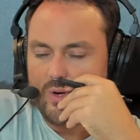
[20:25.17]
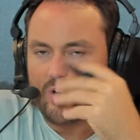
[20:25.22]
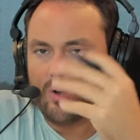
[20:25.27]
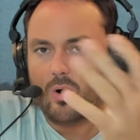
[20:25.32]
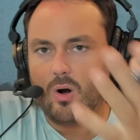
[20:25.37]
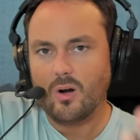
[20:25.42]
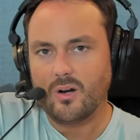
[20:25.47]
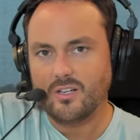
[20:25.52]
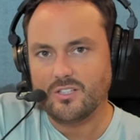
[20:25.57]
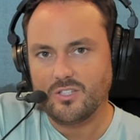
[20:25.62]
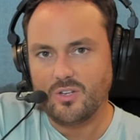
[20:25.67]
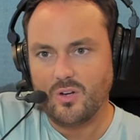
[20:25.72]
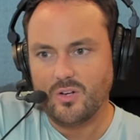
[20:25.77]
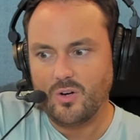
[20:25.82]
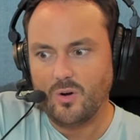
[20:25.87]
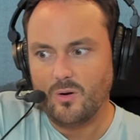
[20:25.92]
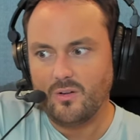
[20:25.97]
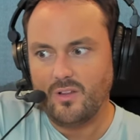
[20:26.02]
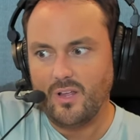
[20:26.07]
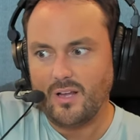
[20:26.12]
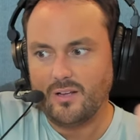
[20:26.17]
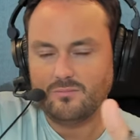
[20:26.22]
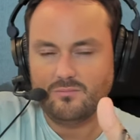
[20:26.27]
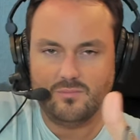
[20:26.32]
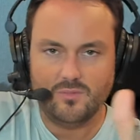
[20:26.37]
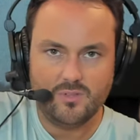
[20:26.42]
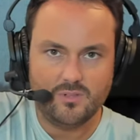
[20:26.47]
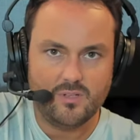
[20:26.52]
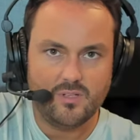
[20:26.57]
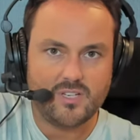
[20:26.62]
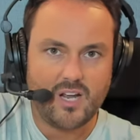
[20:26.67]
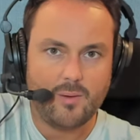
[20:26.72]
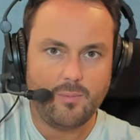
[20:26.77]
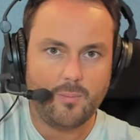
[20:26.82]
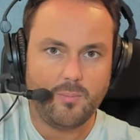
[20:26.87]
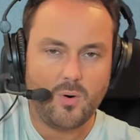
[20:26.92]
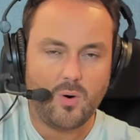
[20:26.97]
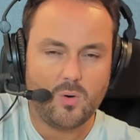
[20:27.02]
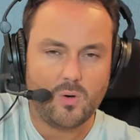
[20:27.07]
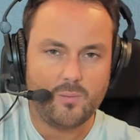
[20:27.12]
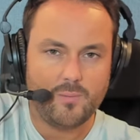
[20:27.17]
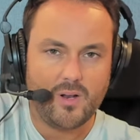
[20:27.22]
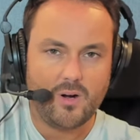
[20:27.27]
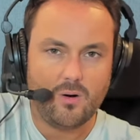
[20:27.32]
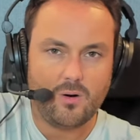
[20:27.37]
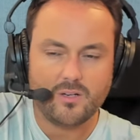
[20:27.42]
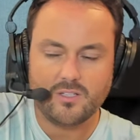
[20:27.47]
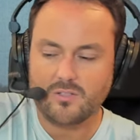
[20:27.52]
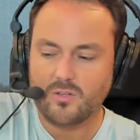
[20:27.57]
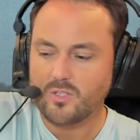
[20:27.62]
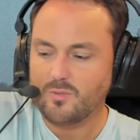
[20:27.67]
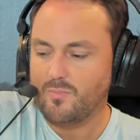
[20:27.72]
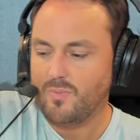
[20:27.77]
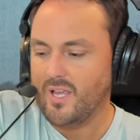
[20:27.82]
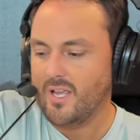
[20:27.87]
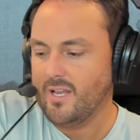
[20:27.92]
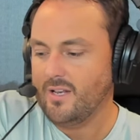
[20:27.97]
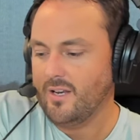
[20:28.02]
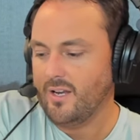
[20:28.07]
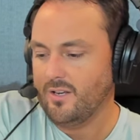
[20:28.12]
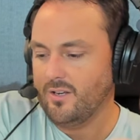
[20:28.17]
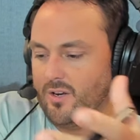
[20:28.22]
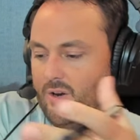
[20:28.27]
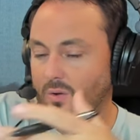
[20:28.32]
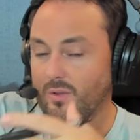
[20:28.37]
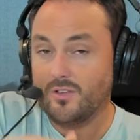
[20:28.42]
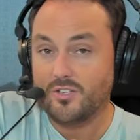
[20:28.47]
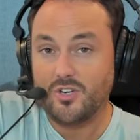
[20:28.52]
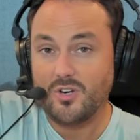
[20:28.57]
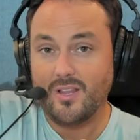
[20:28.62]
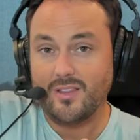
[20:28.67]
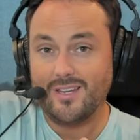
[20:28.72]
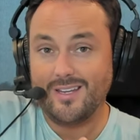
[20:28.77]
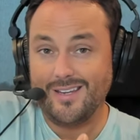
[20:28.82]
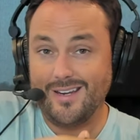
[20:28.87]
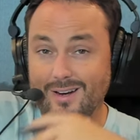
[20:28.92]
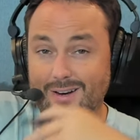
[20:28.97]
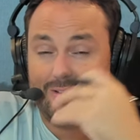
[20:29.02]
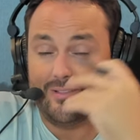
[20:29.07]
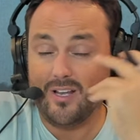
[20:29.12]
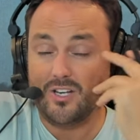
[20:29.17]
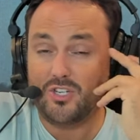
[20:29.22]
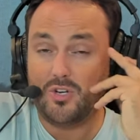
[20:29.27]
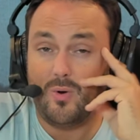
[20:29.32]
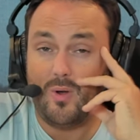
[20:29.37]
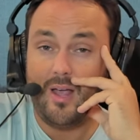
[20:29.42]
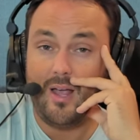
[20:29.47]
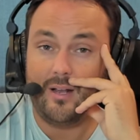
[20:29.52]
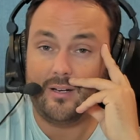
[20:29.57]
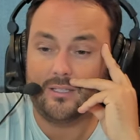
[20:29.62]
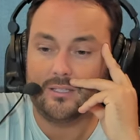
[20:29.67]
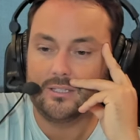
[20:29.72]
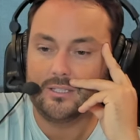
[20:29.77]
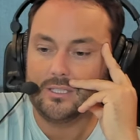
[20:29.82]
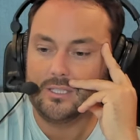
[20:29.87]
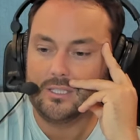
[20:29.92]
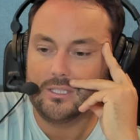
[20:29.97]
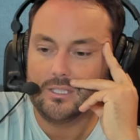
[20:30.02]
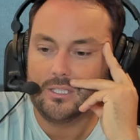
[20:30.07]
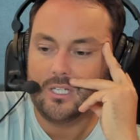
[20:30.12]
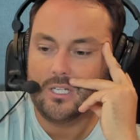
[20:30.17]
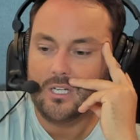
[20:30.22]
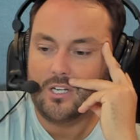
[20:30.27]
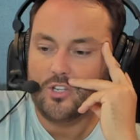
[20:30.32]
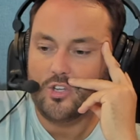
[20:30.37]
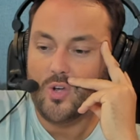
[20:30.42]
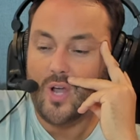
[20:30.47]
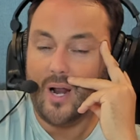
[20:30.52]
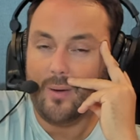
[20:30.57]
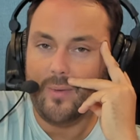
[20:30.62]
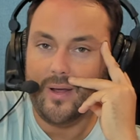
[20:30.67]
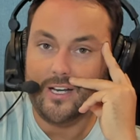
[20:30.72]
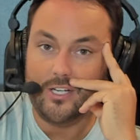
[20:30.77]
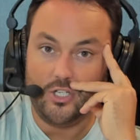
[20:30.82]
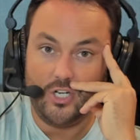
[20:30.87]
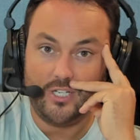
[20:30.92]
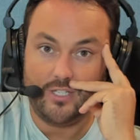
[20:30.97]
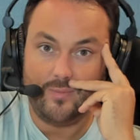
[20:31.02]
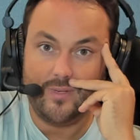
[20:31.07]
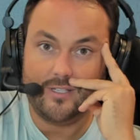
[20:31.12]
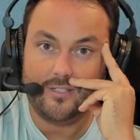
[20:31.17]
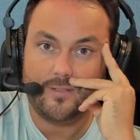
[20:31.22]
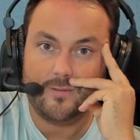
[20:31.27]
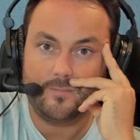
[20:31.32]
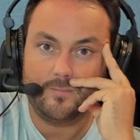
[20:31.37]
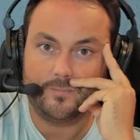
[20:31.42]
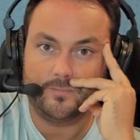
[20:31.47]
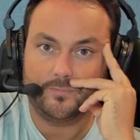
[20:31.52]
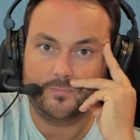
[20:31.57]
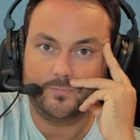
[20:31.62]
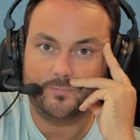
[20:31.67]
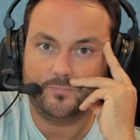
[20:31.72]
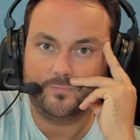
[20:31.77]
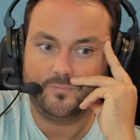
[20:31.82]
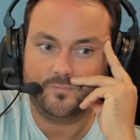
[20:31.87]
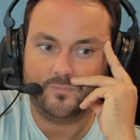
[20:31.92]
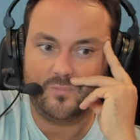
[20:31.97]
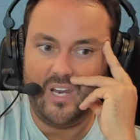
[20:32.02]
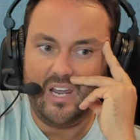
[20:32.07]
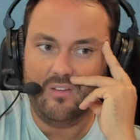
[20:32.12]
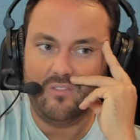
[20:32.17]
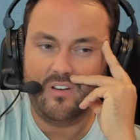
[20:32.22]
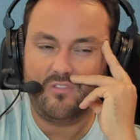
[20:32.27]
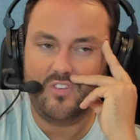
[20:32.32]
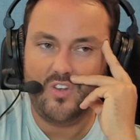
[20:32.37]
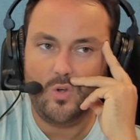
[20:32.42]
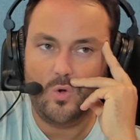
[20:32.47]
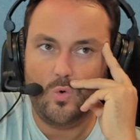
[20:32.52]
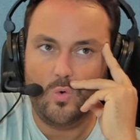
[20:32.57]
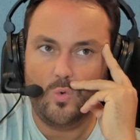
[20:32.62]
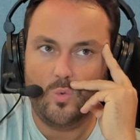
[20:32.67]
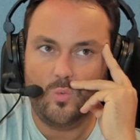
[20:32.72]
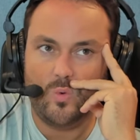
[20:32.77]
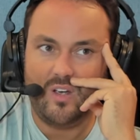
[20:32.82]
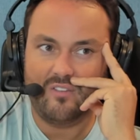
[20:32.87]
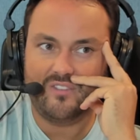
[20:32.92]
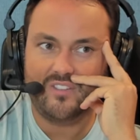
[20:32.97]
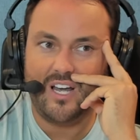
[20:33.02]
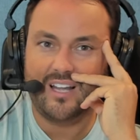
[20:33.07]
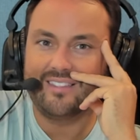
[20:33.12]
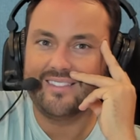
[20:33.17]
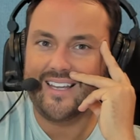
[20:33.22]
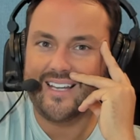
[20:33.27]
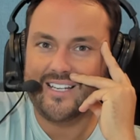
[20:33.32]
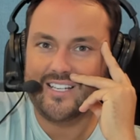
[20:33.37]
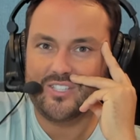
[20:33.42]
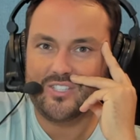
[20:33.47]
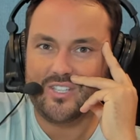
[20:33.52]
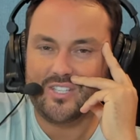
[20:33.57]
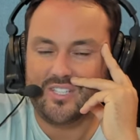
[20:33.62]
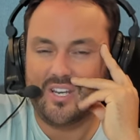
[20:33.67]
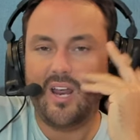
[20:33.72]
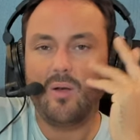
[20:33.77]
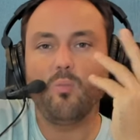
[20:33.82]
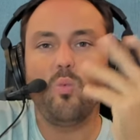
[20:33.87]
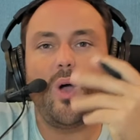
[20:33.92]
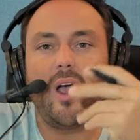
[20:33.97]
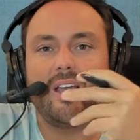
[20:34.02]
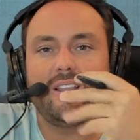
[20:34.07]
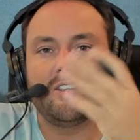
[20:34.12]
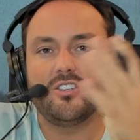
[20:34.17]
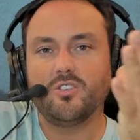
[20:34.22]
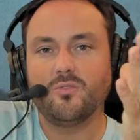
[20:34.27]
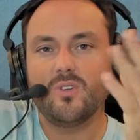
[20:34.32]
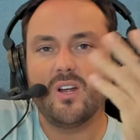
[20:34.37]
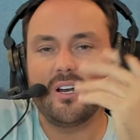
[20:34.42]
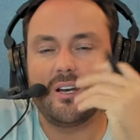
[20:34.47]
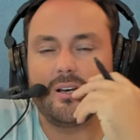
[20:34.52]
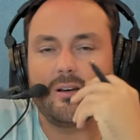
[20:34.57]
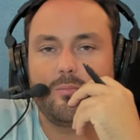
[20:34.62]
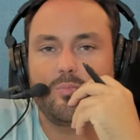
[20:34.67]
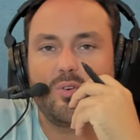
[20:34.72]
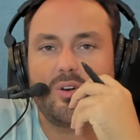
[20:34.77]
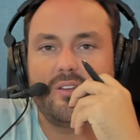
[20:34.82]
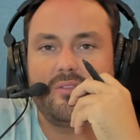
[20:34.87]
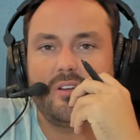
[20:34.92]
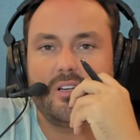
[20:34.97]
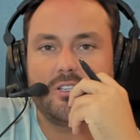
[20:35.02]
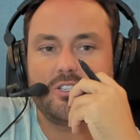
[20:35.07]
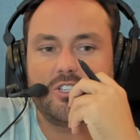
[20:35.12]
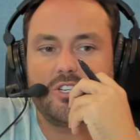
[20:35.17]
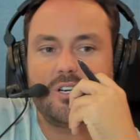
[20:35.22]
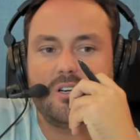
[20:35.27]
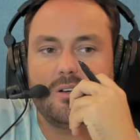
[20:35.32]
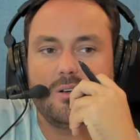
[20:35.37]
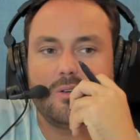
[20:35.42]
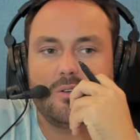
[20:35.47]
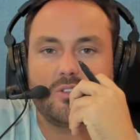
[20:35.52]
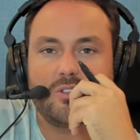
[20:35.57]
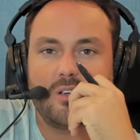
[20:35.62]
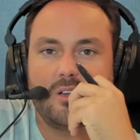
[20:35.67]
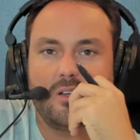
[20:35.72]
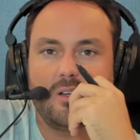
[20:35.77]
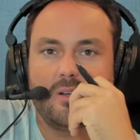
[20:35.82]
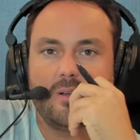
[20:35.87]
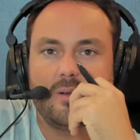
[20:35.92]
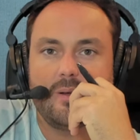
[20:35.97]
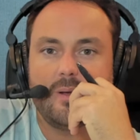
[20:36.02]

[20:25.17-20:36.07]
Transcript: When you're Arkansas and you're that the type of program that Arkansas has been, and you know that you had the year that you had, you got to make adjustments. Even if you have done things the same way that you've done it in previous years,